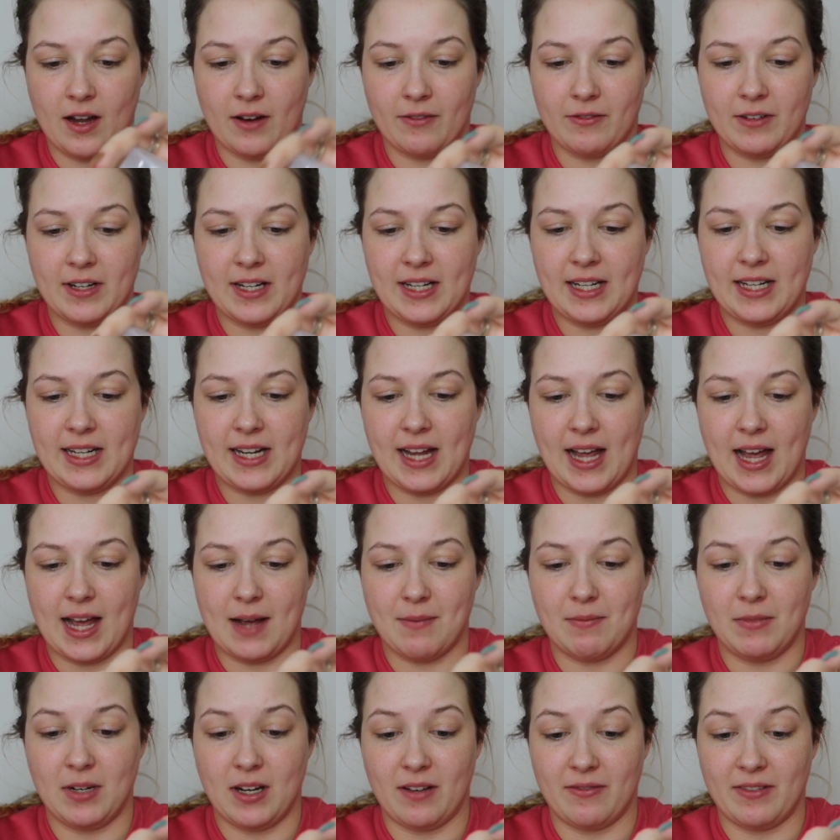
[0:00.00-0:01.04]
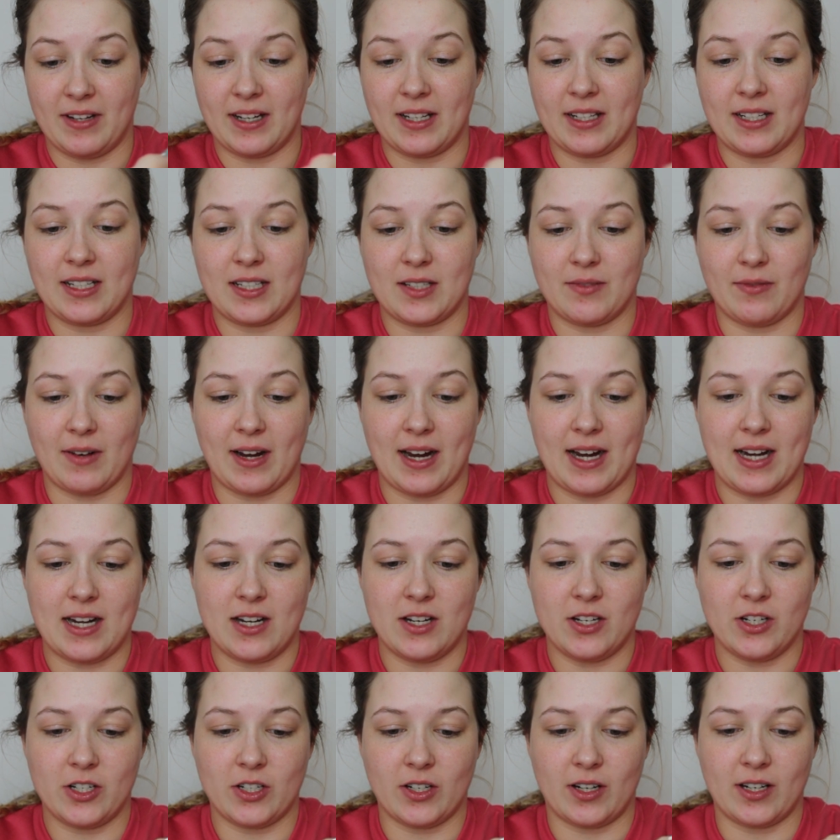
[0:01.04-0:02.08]
I really am loving this
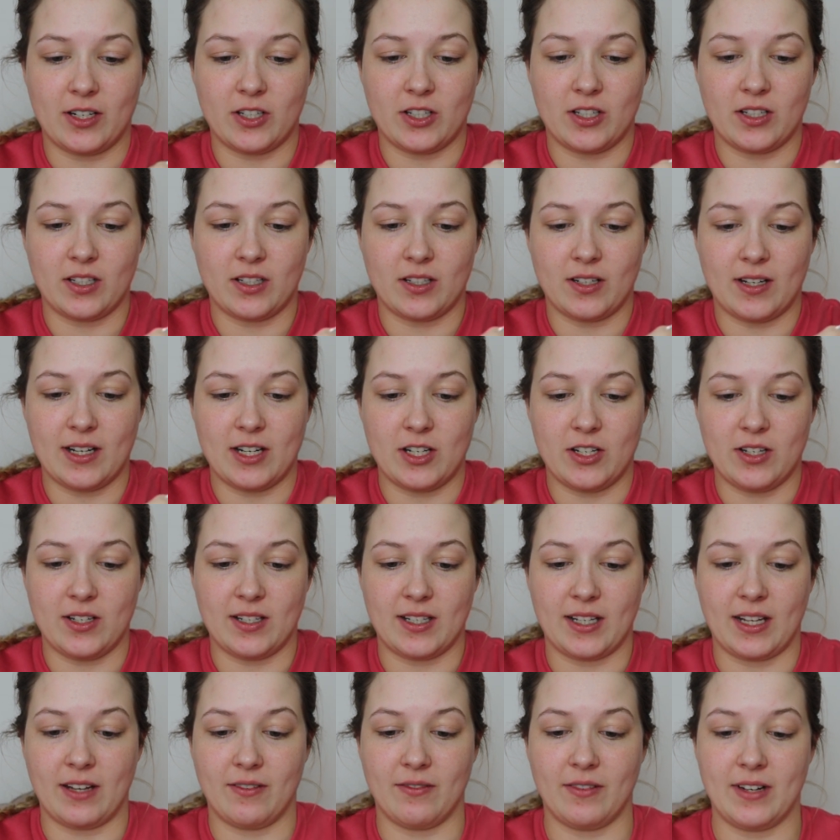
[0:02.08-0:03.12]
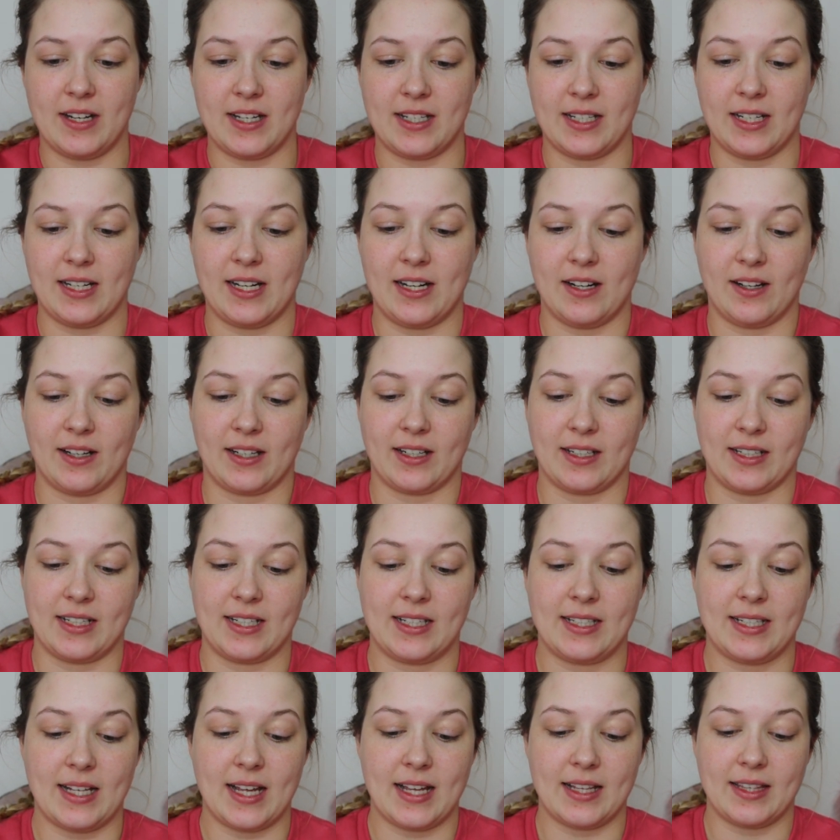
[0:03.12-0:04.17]
range. I just started using it recently, like I
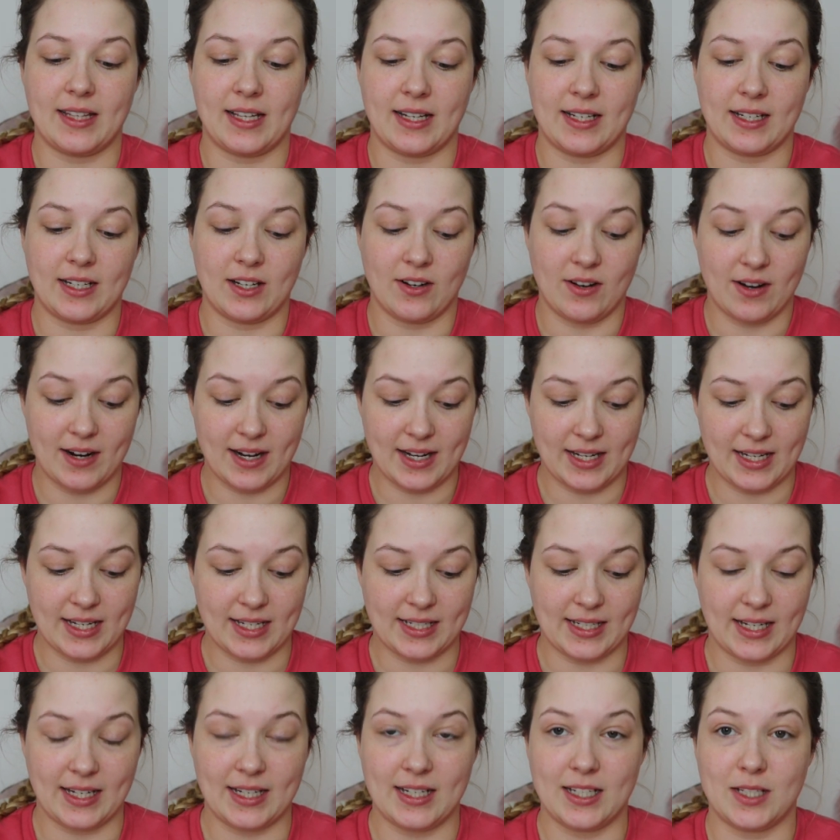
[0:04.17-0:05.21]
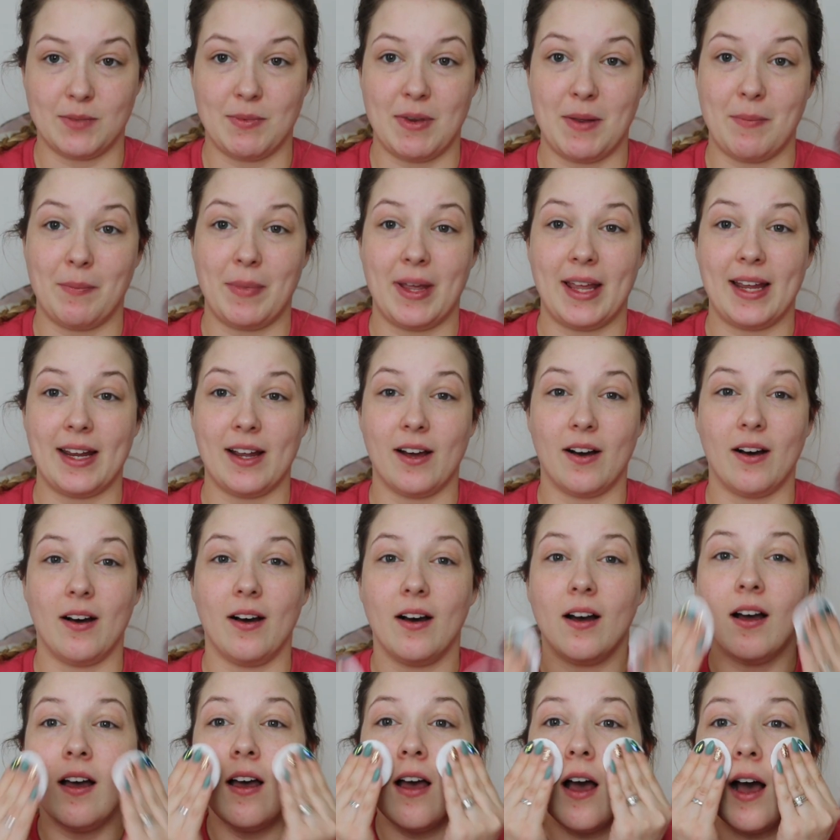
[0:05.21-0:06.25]
said. They kindly sent it to me in P
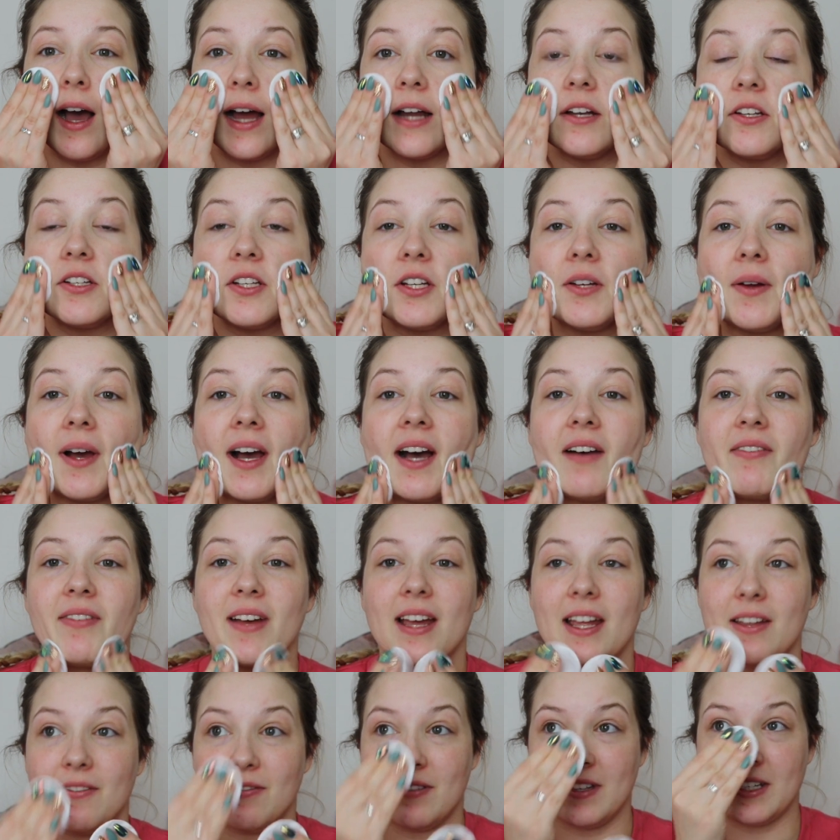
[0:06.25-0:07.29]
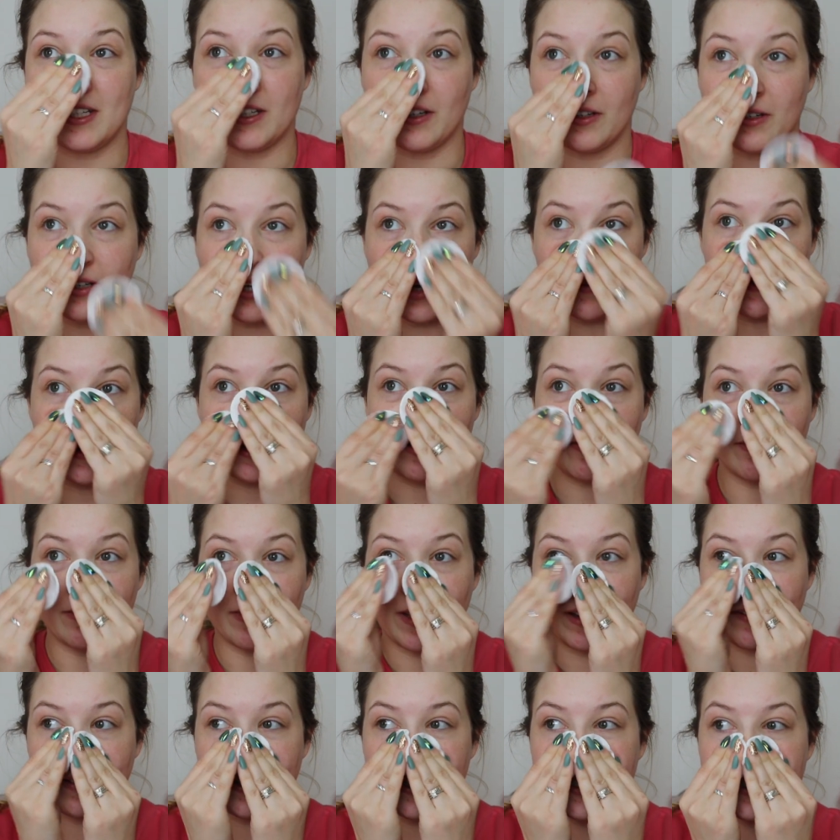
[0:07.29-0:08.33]
R. I do have a video coming
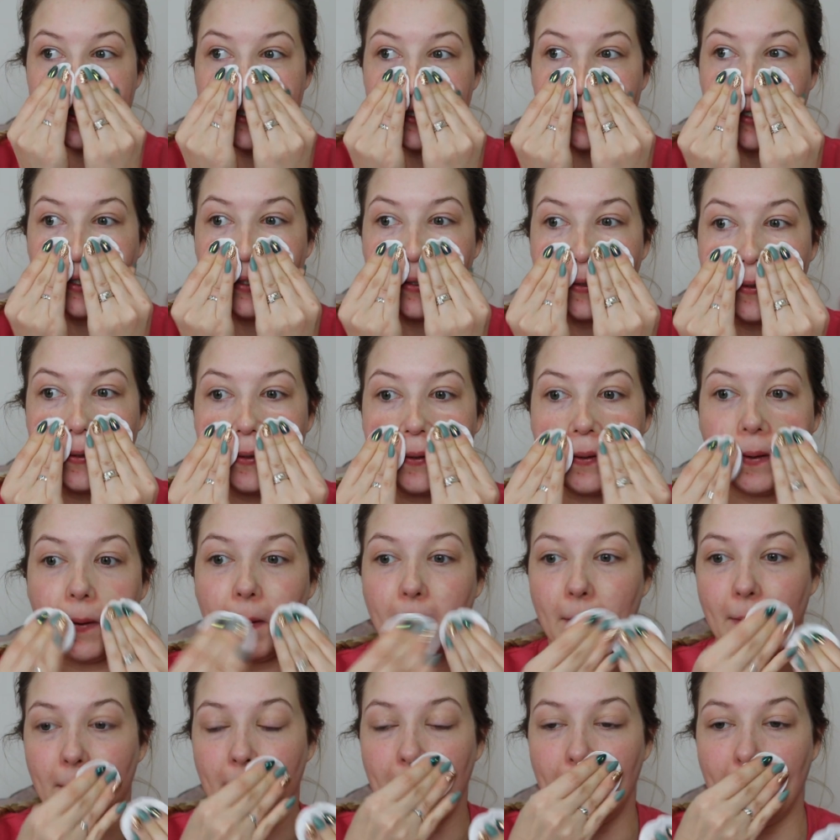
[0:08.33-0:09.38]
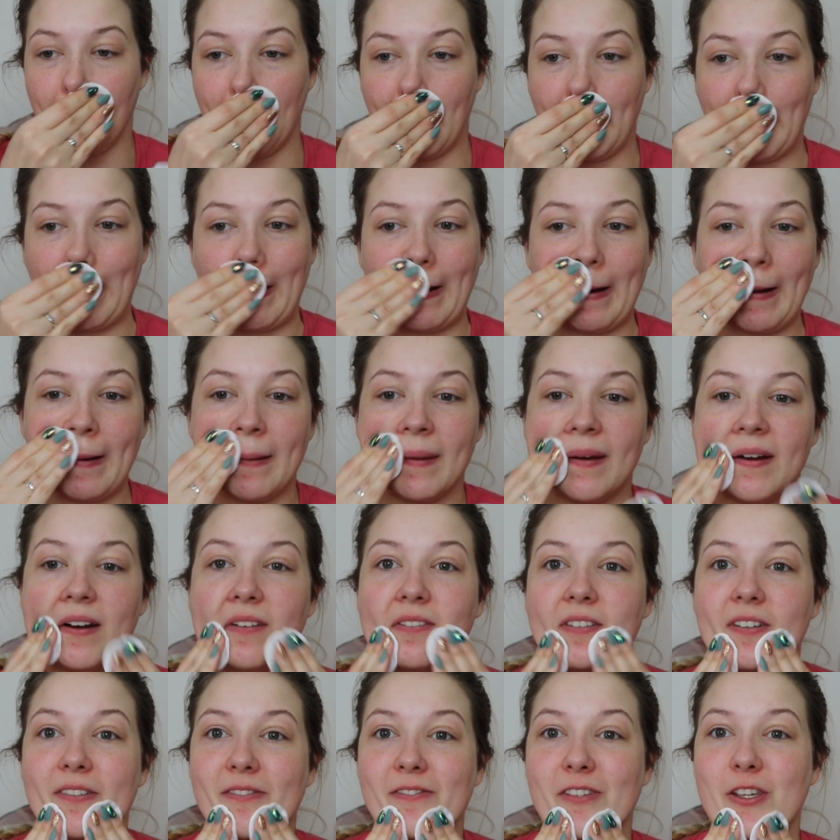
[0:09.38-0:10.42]
very soon on like a
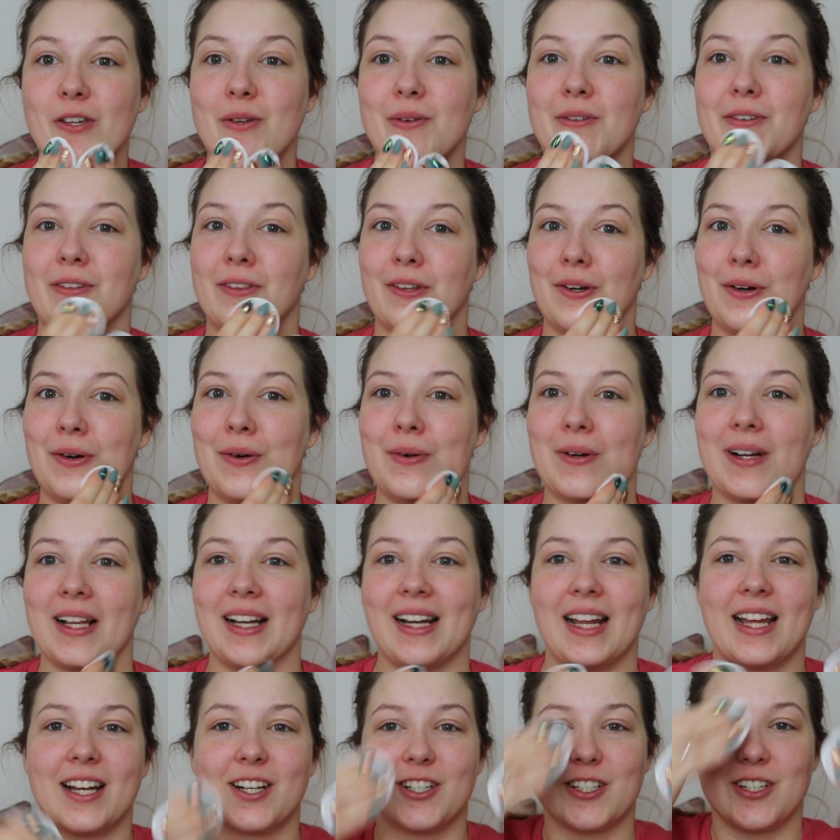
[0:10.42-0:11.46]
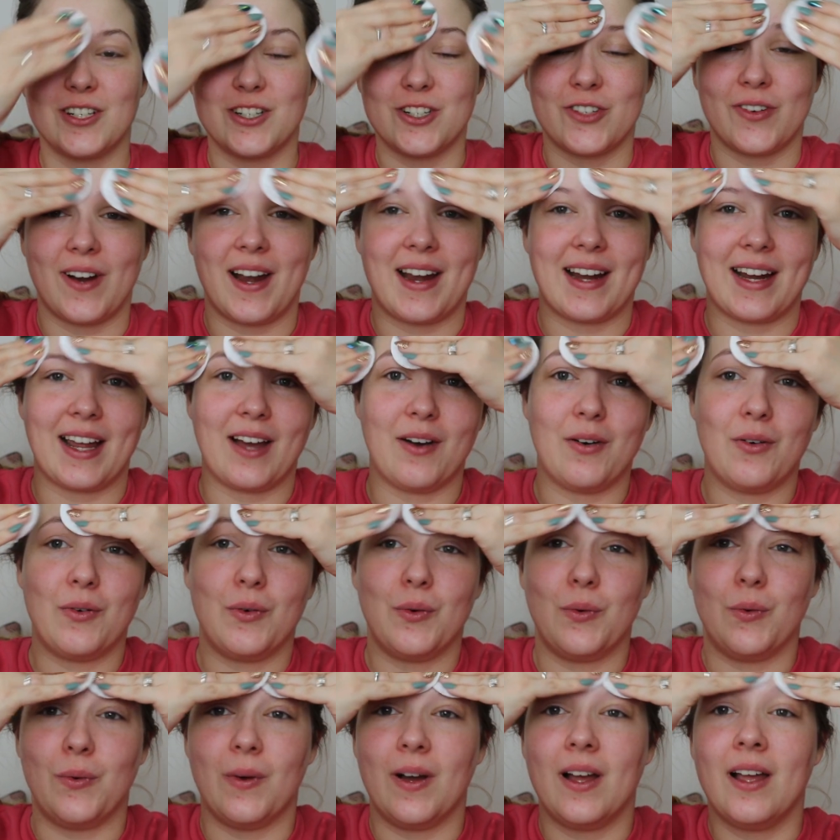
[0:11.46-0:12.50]
review of the whole collection, trying out
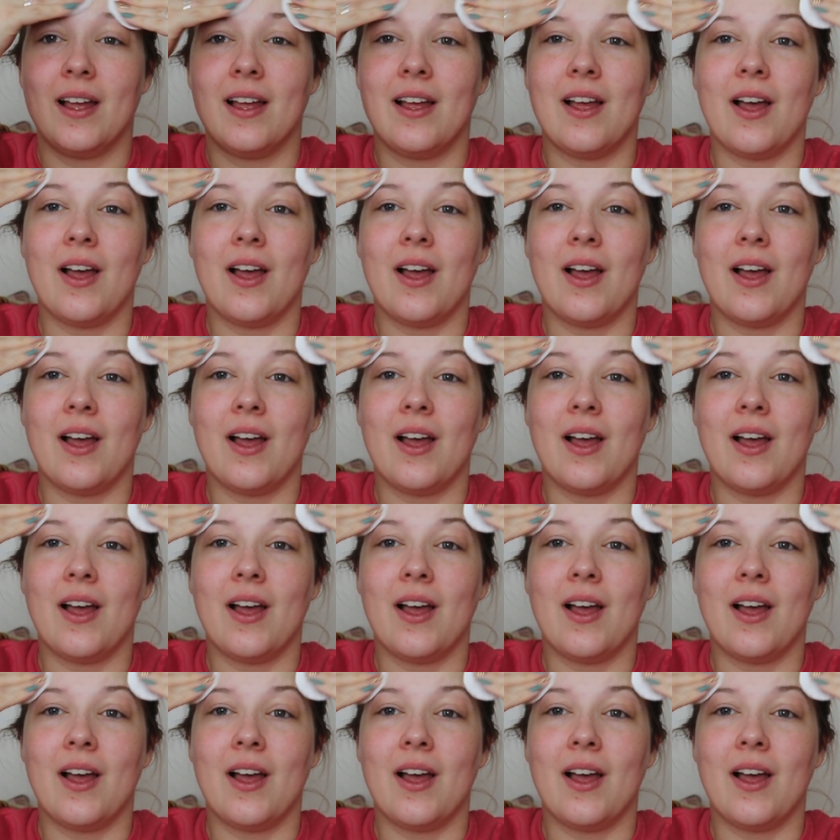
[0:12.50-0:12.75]
all